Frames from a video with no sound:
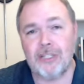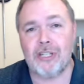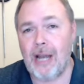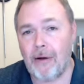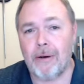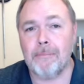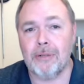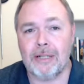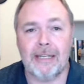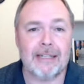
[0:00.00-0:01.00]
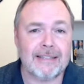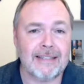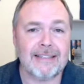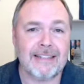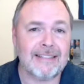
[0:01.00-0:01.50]
Shannara book in
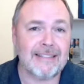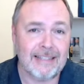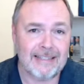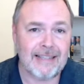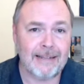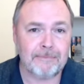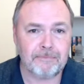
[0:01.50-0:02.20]
existence since then.